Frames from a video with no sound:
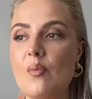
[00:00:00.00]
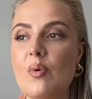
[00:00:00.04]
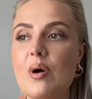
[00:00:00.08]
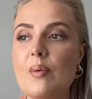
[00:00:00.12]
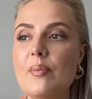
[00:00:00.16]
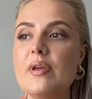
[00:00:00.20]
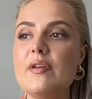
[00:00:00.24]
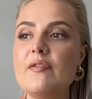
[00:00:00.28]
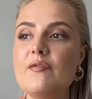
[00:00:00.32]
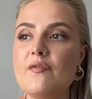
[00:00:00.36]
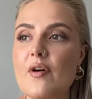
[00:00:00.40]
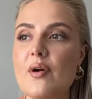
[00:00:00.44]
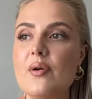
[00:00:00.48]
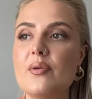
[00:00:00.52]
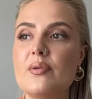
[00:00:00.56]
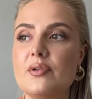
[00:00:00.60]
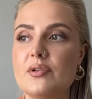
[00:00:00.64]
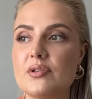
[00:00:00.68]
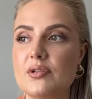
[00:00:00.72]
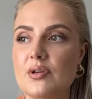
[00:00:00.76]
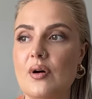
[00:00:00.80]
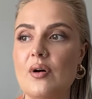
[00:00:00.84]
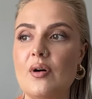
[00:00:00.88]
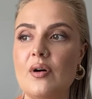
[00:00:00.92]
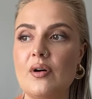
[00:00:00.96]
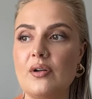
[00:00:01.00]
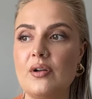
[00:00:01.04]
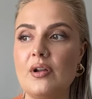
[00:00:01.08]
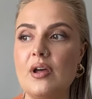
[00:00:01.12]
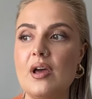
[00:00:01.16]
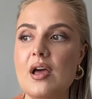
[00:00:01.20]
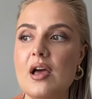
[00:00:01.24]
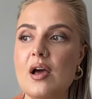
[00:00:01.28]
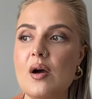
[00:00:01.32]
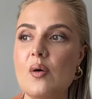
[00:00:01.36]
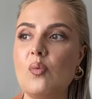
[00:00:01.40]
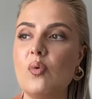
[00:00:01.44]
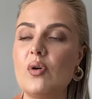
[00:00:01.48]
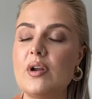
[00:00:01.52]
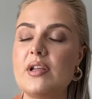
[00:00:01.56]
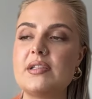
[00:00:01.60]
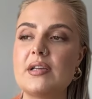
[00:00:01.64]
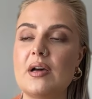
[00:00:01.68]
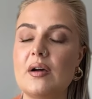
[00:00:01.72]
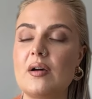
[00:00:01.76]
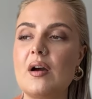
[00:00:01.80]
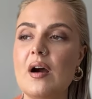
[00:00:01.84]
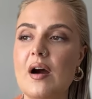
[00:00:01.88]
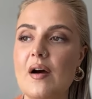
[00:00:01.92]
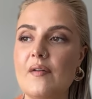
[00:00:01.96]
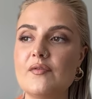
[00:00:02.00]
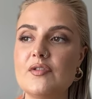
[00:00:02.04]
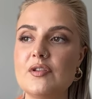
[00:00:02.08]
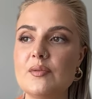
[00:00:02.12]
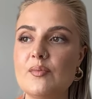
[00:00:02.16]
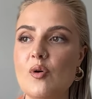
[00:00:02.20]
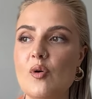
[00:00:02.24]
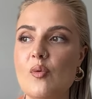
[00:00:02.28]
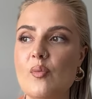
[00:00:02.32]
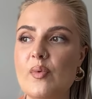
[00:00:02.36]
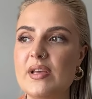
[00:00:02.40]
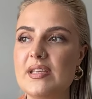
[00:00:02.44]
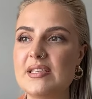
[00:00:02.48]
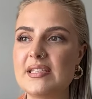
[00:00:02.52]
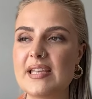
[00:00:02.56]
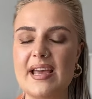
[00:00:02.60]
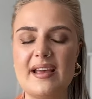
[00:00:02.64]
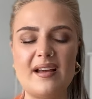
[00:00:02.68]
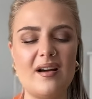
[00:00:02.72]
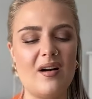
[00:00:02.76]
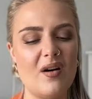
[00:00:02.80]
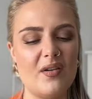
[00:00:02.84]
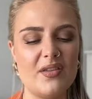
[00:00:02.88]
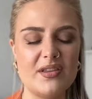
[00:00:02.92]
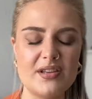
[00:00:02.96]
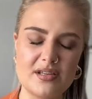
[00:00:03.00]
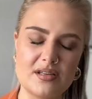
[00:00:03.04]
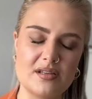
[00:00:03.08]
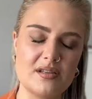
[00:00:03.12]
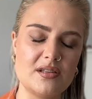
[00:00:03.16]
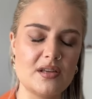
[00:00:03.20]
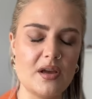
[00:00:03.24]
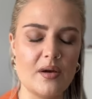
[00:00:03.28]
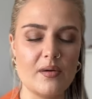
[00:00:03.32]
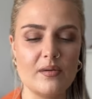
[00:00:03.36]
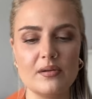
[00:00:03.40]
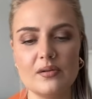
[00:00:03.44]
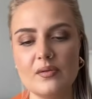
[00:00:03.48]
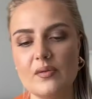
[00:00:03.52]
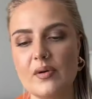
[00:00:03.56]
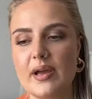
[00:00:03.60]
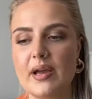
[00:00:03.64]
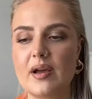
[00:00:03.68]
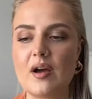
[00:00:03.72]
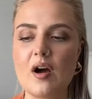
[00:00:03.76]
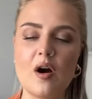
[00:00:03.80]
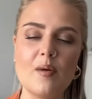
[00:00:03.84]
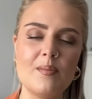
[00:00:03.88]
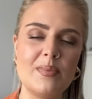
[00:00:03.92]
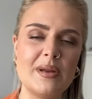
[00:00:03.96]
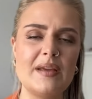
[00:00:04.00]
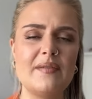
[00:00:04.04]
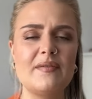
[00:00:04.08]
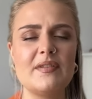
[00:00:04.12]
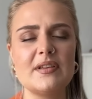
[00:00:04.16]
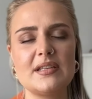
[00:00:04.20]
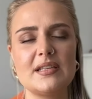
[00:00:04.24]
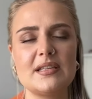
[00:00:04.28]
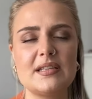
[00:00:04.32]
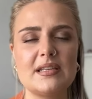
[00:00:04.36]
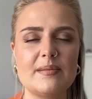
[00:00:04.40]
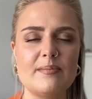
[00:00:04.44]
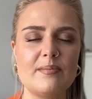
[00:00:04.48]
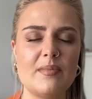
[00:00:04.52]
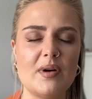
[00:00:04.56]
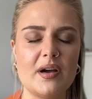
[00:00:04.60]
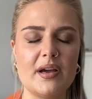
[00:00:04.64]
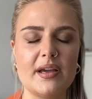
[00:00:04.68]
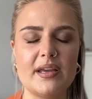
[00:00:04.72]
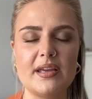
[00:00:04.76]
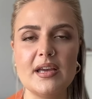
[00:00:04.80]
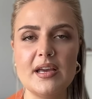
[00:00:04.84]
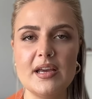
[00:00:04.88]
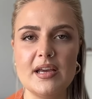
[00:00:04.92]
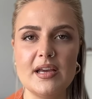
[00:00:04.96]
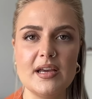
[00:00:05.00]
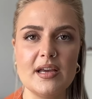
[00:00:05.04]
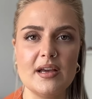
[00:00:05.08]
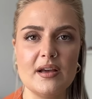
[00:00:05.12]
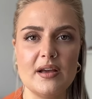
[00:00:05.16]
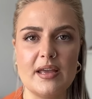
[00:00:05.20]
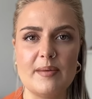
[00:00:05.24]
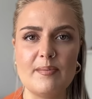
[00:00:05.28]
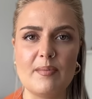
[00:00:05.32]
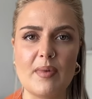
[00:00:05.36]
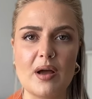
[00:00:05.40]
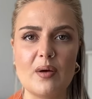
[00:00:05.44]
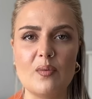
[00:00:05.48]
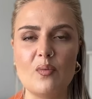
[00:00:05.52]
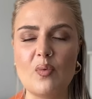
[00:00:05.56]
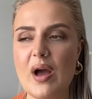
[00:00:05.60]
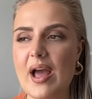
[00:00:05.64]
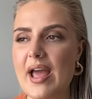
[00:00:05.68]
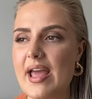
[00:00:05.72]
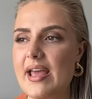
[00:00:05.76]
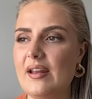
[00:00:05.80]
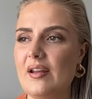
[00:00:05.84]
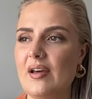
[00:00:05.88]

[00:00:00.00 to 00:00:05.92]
When we focus on what is uncomfortable and we say, oh, this is so annoying, I can't believe this is in my way,